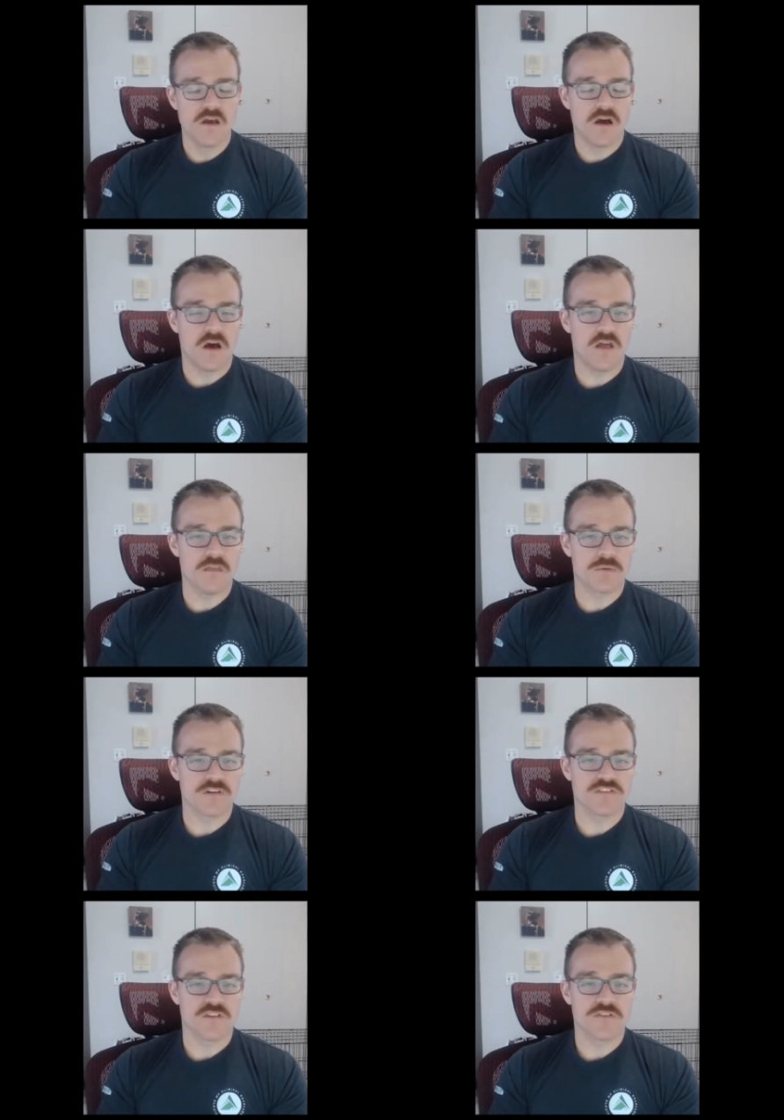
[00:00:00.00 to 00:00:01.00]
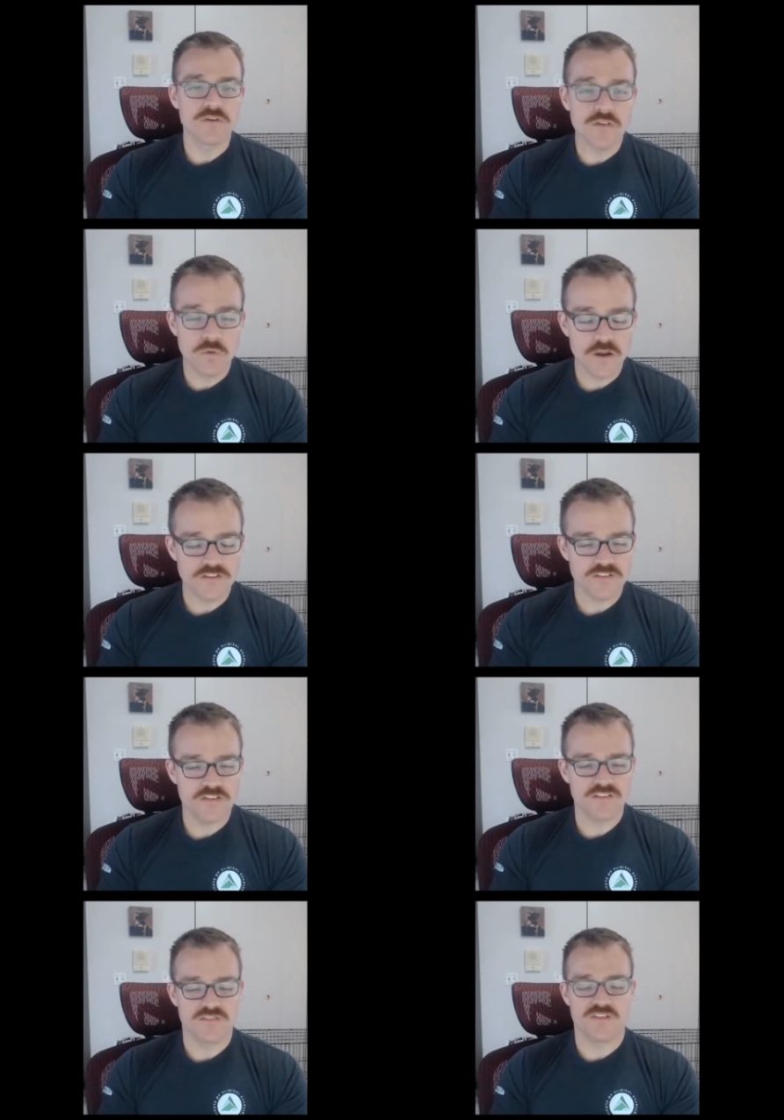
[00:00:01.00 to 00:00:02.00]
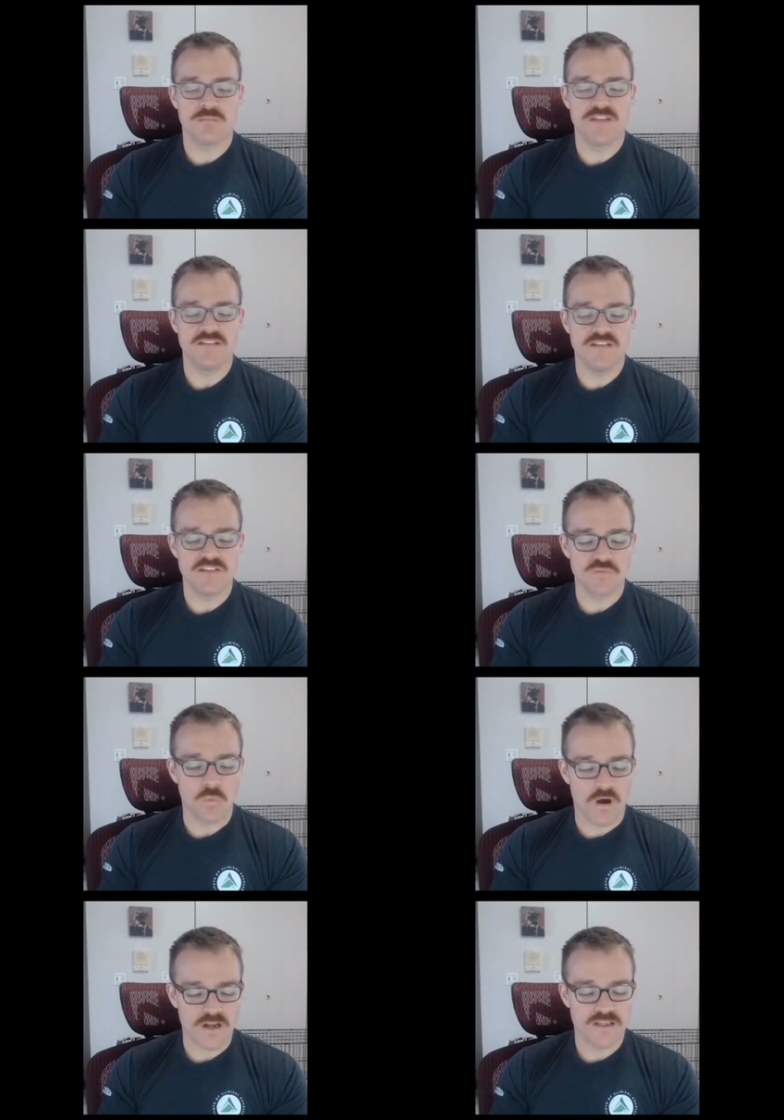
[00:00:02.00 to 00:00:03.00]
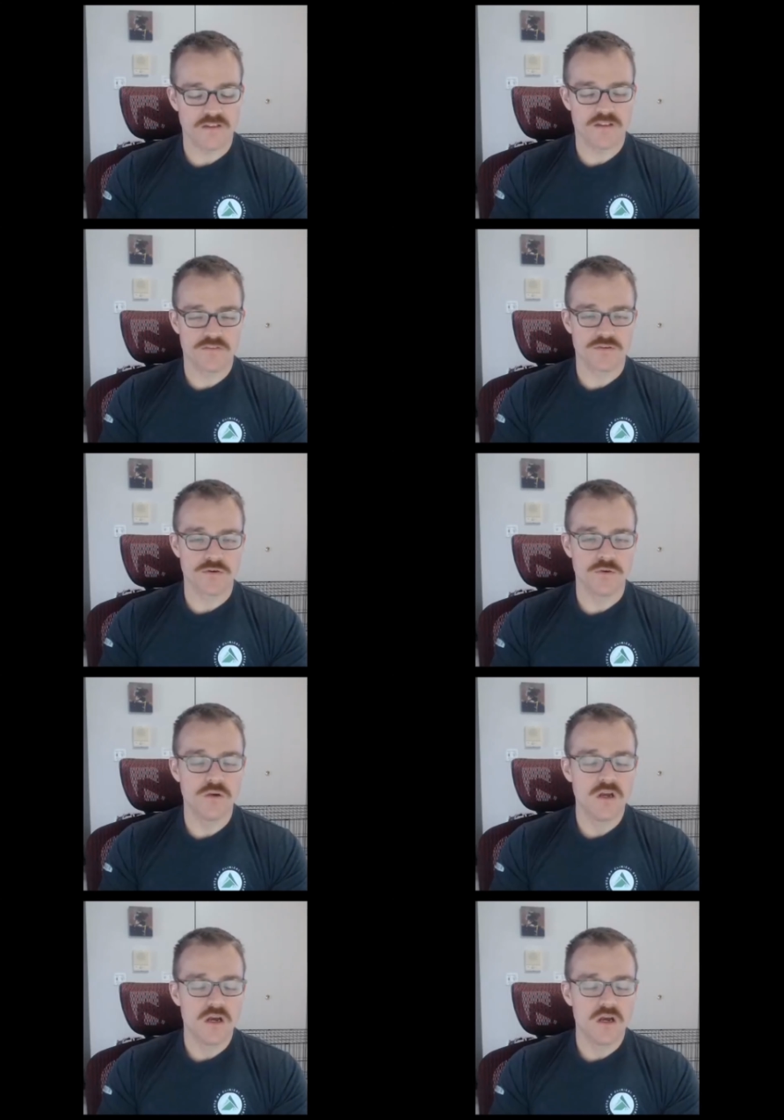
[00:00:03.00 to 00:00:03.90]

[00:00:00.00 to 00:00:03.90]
uh, the person through the questions, if the PT is walking through,